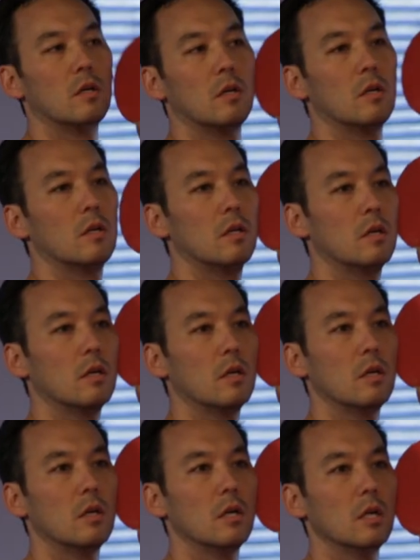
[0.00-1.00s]
there, it took
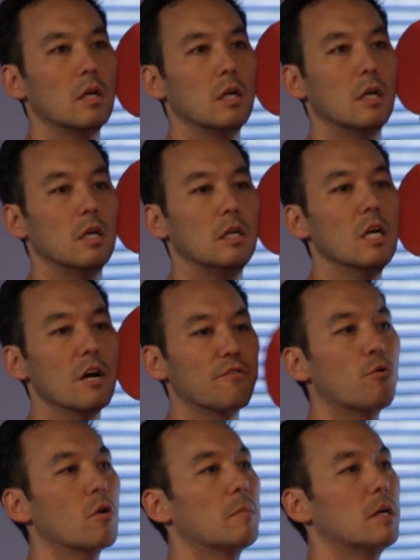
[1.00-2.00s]
four months later?
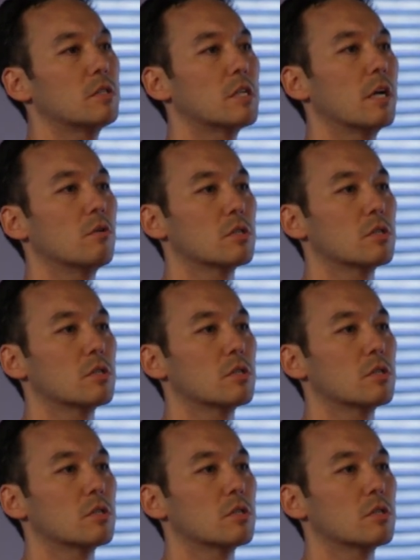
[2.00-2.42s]
Yeah, four months, and